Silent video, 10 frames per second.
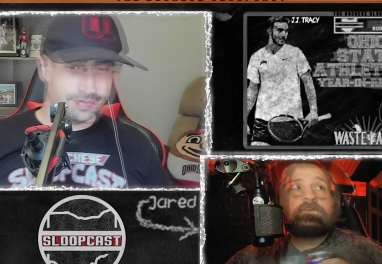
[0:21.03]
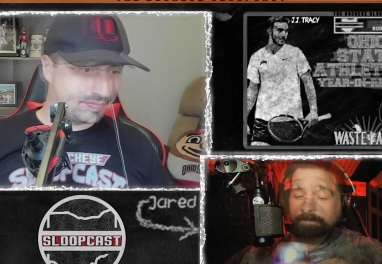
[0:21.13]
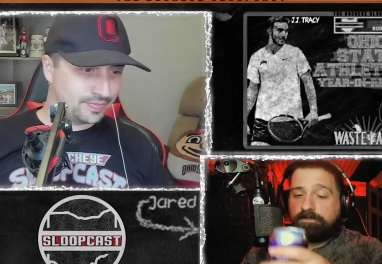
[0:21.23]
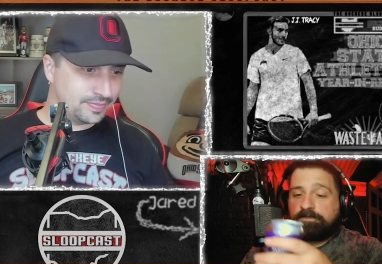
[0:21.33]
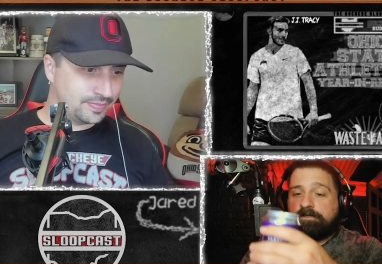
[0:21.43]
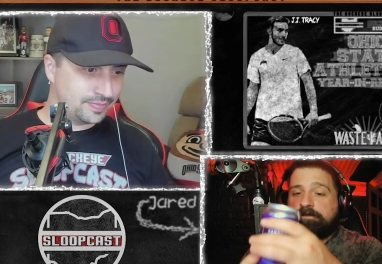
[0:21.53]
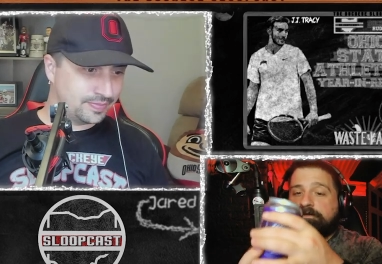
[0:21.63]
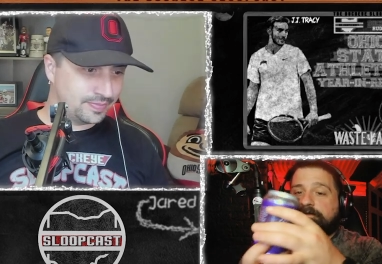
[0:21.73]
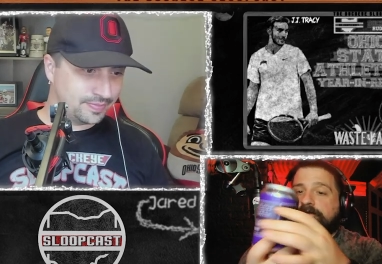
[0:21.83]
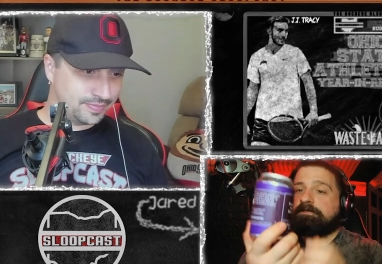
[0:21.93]
Speaker 1: This is
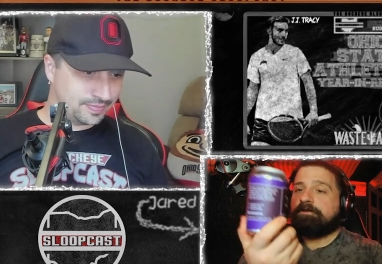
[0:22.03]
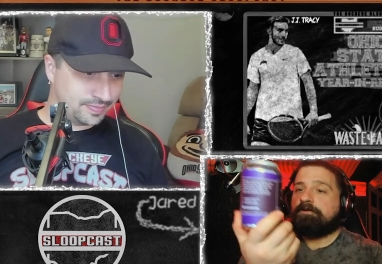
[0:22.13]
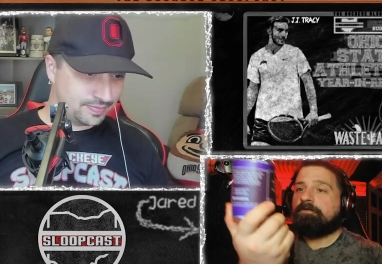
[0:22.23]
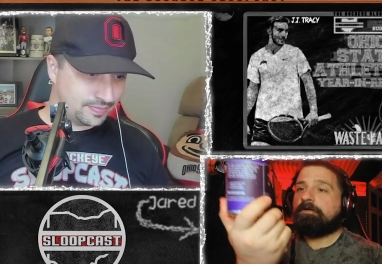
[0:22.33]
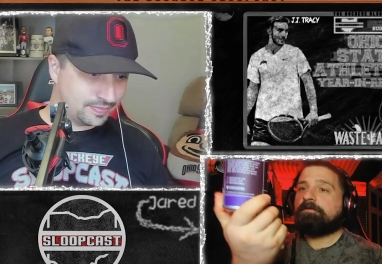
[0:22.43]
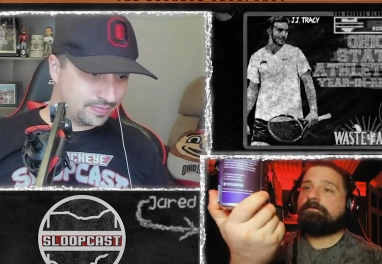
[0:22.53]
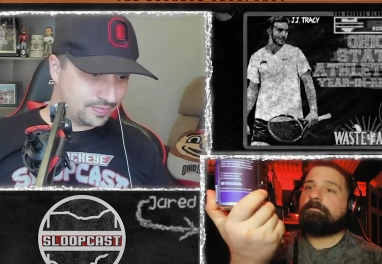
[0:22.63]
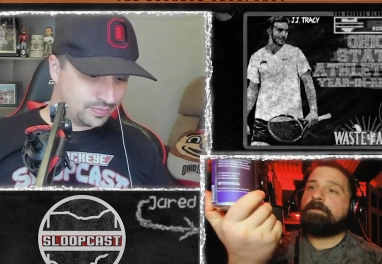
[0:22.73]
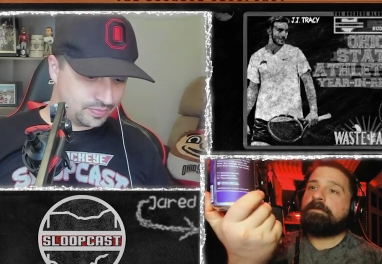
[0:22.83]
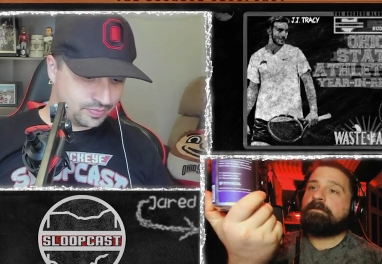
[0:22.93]
a new one
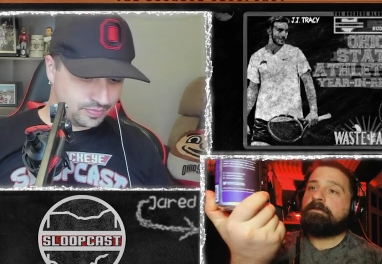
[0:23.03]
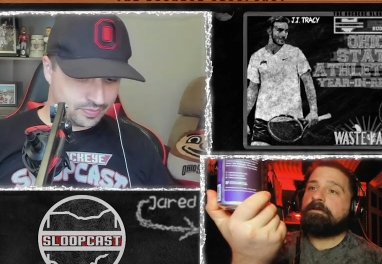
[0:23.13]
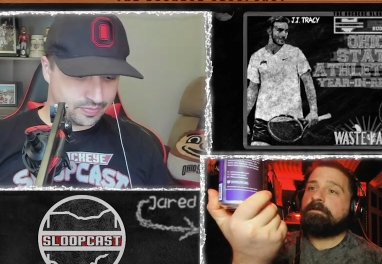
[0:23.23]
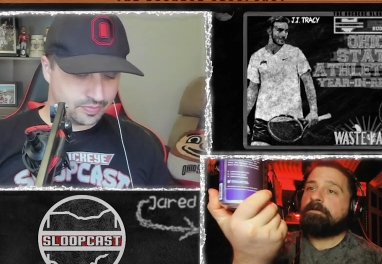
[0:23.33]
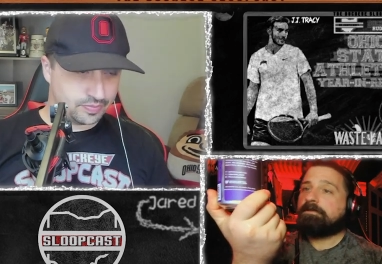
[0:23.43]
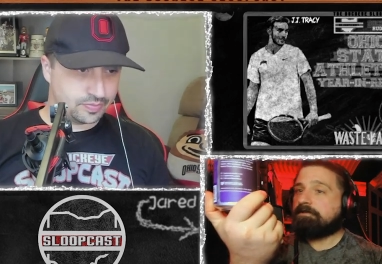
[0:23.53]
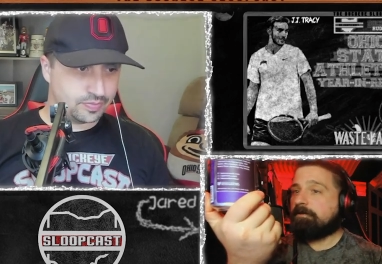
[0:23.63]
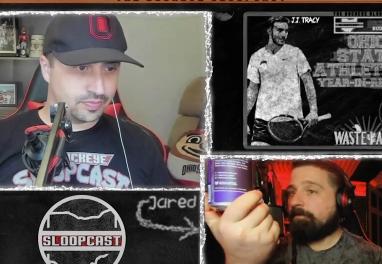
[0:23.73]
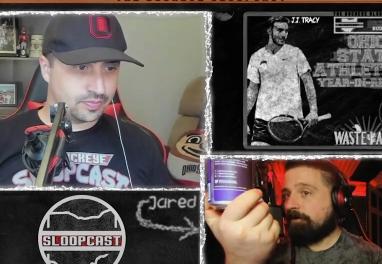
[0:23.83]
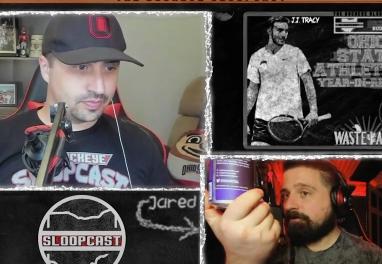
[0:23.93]
for me. This is
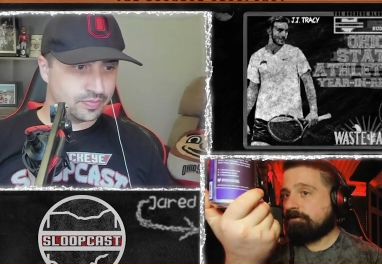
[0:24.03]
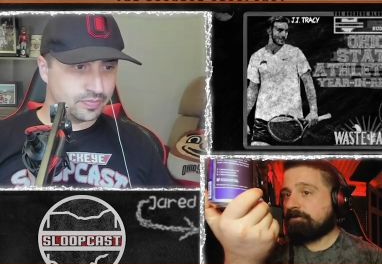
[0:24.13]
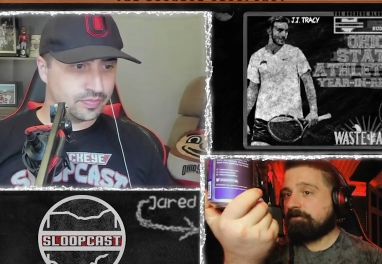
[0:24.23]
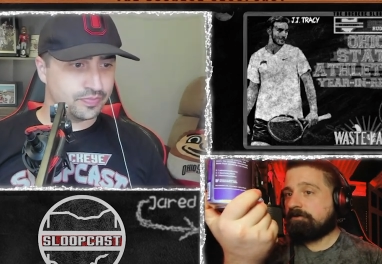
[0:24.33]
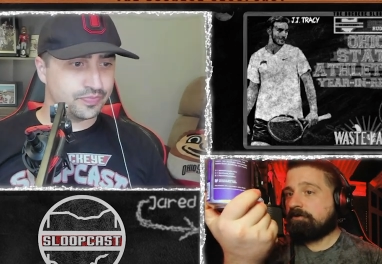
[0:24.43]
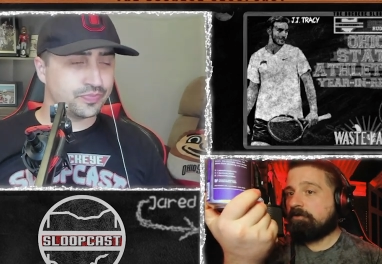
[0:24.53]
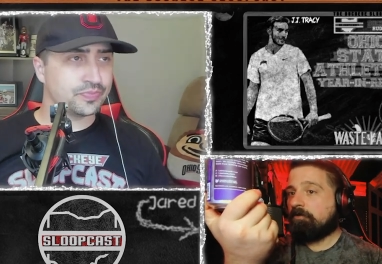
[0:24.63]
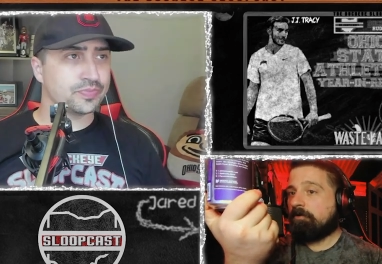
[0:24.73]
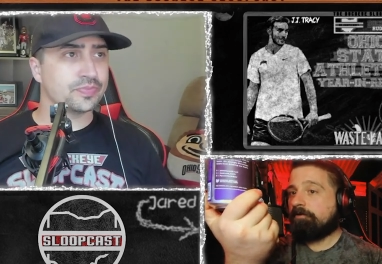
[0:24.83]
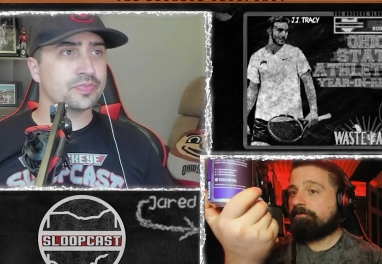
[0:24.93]
a Parsons
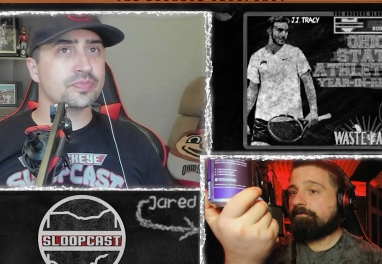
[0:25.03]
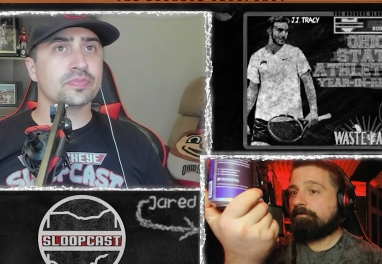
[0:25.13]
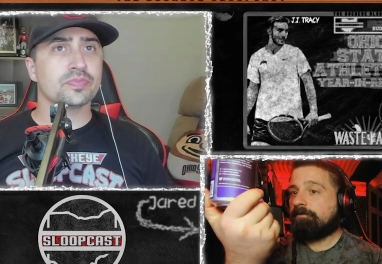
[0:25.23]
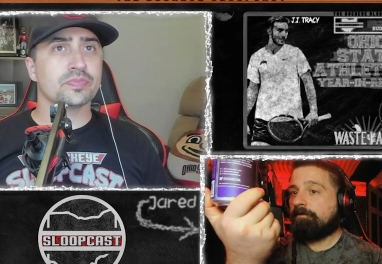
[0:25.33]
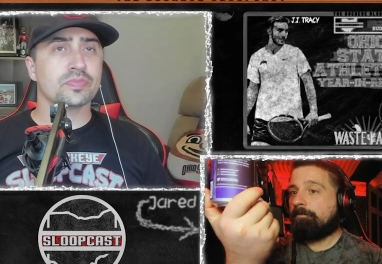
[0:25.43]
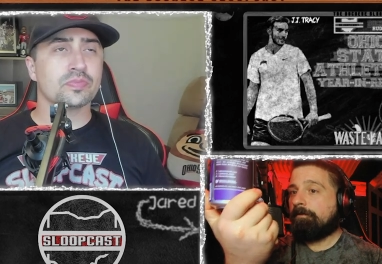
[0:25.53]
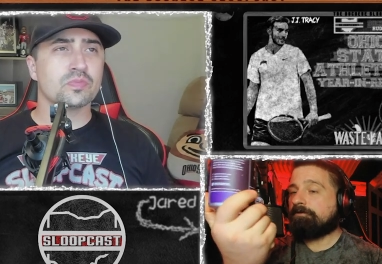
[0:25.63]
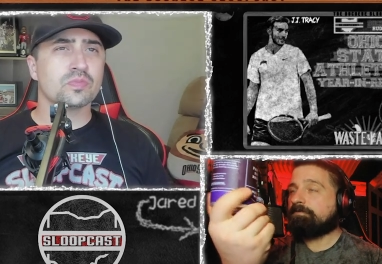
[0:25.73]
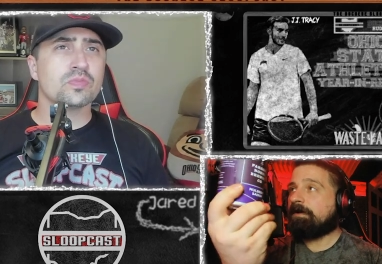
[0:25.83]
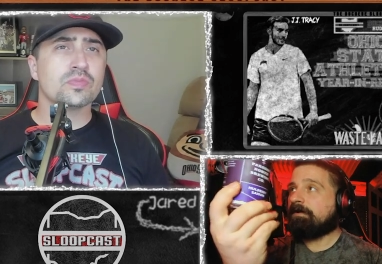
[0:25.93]
North,
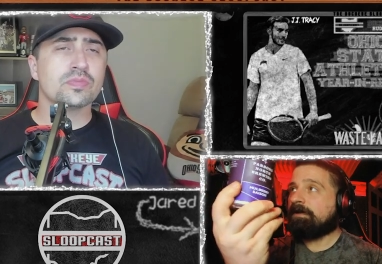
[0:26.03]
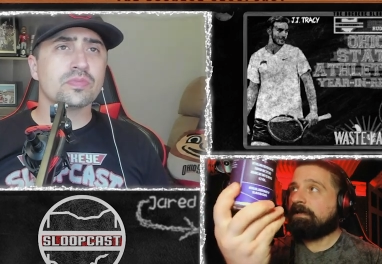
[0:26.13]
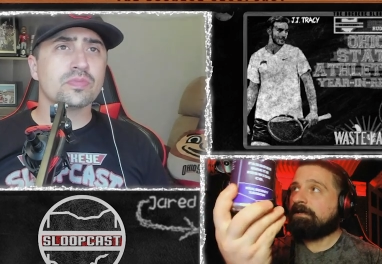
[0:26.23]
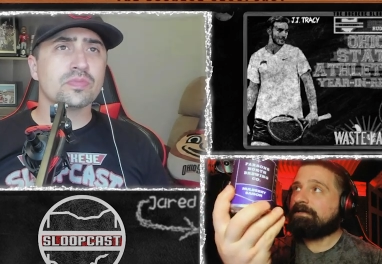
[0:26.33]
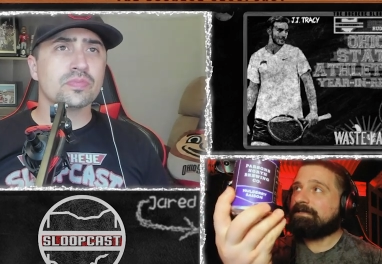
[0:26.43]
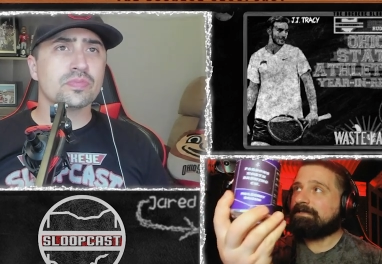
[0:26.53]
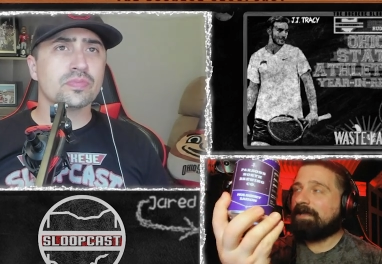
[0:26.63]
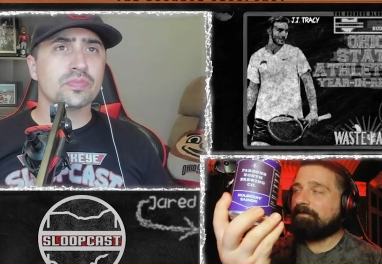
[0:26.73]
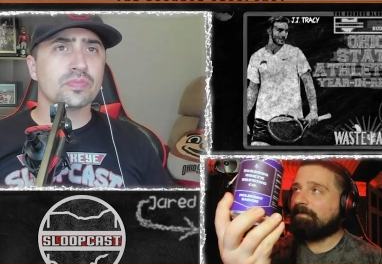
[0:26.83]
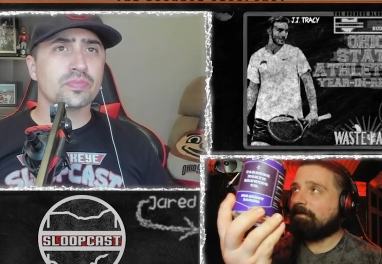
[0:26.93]
Malsbury.
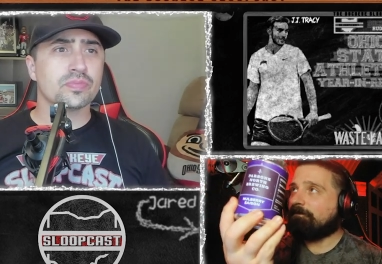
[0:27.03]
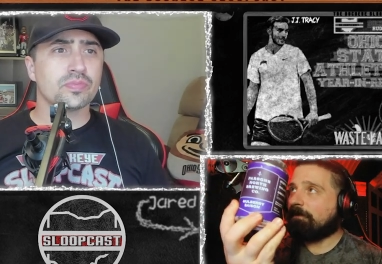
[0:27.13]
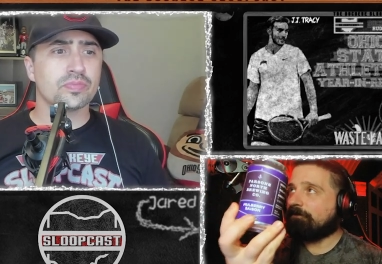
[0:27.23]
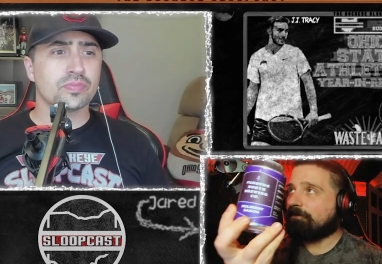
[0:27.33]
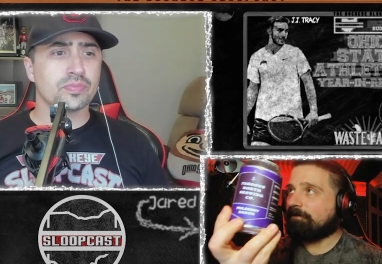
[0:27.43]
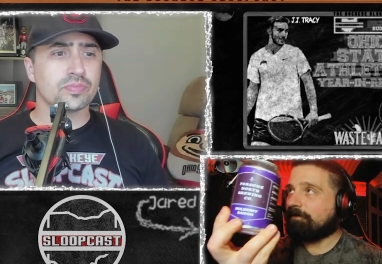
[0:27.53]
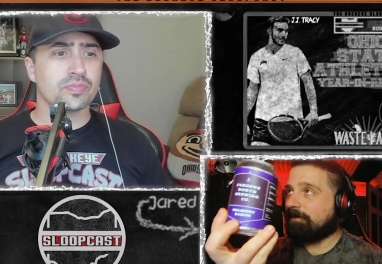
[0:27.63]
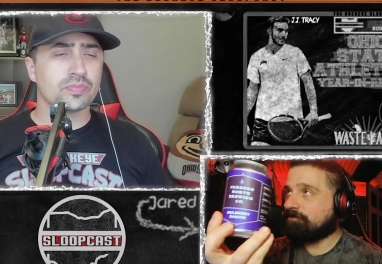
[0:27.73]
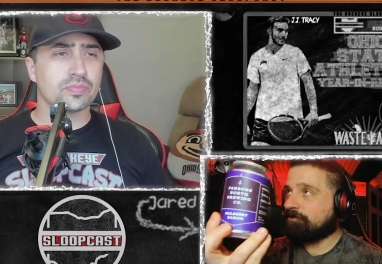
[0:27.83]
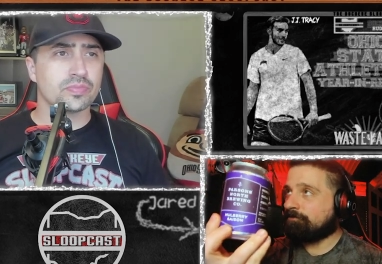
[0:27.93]
I'm never
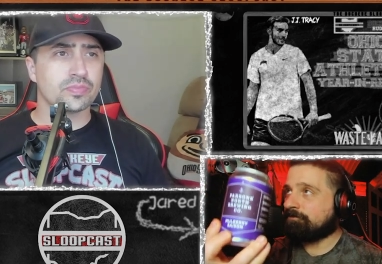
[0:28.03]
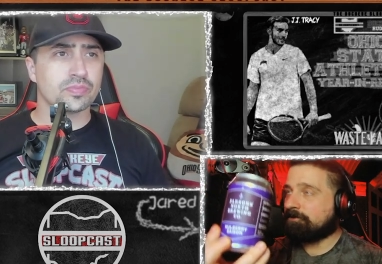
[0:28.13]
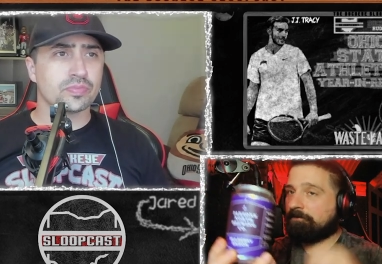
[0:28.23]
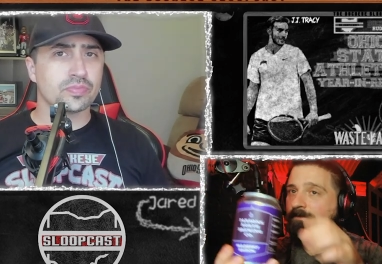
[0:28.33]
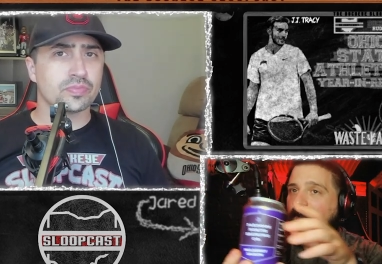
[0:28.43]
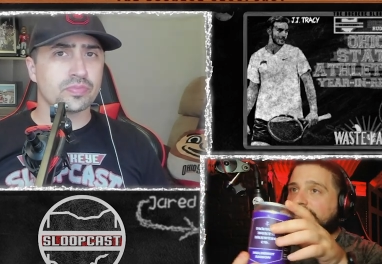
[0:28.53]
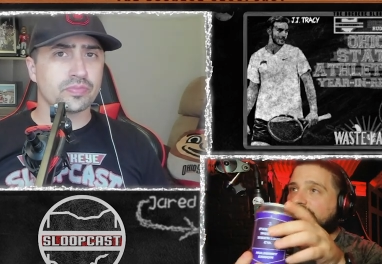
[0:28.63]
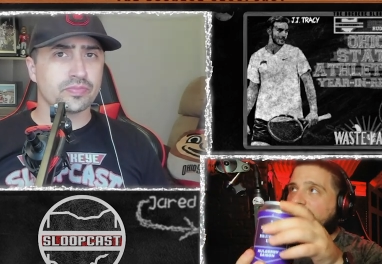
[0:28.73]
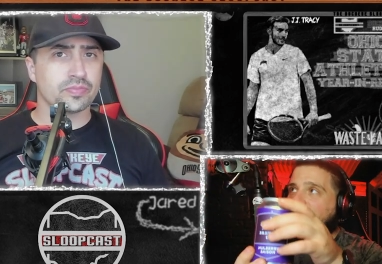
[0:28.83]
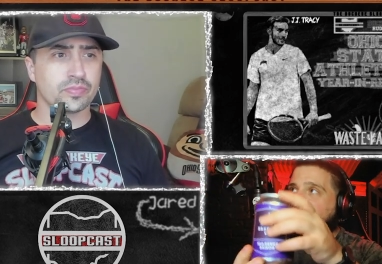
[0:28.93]
in true
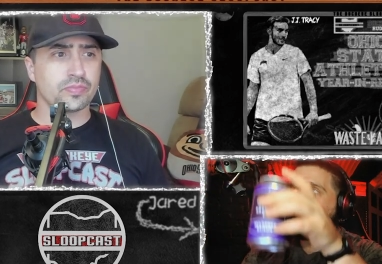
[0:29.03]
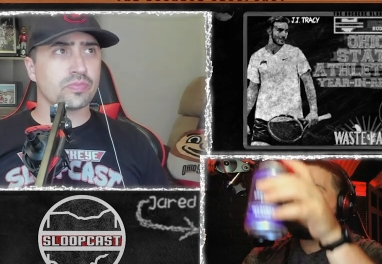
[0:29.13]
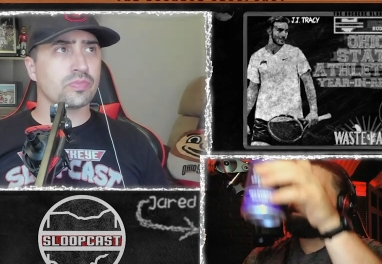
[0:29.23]
Sloopcast fashion. I'm